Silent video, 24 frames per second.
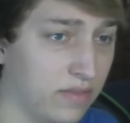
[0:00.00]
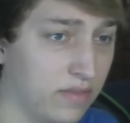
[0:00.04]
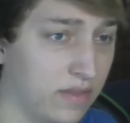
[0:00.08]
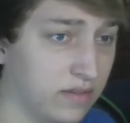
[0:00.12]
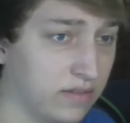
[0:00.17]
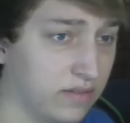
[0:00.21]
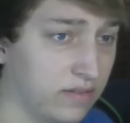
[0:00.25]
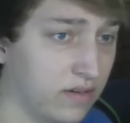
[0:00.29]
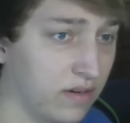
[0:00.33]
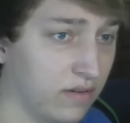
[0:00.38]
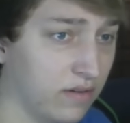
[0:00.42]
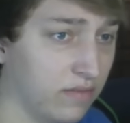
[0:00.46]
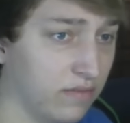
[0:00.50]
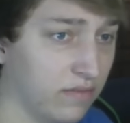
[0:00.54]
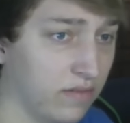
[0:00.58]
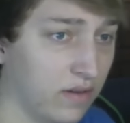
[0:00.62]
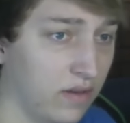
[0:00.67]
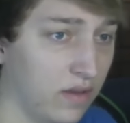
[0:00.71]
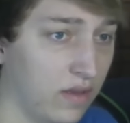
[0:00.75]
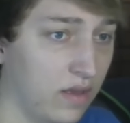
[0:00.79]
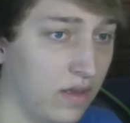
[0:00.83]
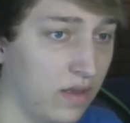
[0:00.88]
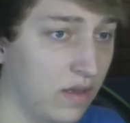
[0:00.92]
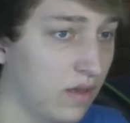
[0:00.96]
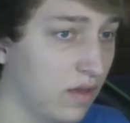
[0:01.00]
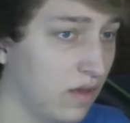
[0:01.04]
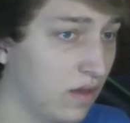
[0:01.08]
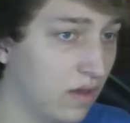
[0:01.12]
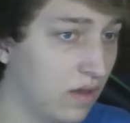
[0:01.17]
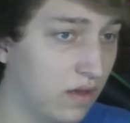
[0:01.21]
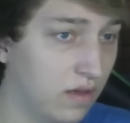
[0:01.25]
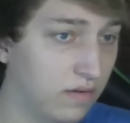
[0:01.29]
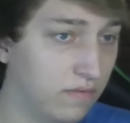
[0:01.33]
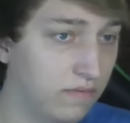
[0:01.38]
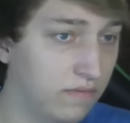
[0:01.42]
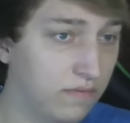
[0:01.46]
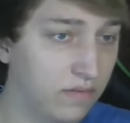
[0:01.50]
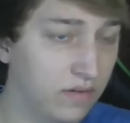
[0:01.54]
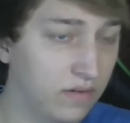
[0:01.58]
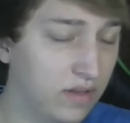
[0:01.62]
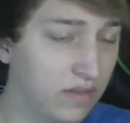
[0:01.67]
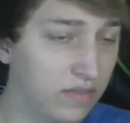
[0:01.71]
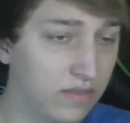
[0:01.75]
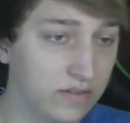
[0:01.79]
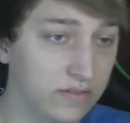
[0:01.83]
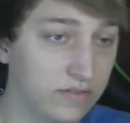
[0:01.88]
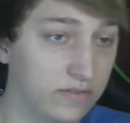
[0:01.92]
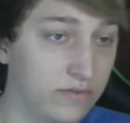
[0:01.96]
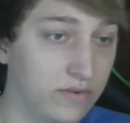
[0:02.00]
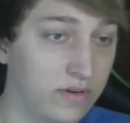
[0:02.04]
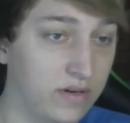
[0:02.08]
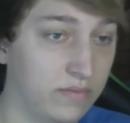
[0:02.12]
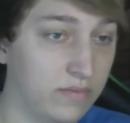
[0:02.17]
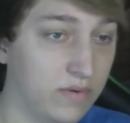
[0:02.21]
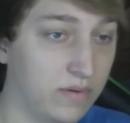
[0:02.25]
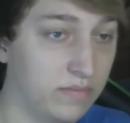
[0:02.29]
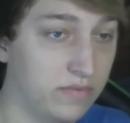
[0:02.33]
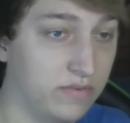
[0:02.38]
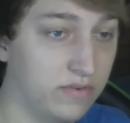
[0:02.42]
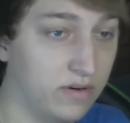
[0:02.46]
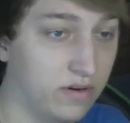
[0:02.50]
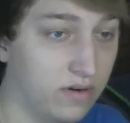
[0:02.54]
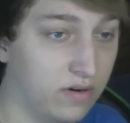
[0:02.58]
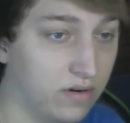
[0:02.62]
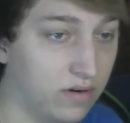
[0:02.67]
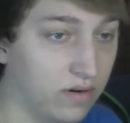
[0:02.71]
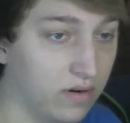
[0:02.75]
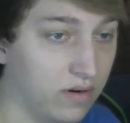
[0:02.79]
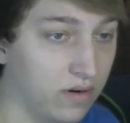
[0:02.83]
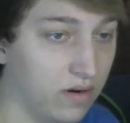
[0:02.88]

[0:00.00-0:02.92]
that stuff uh, in the stream, I'm sure.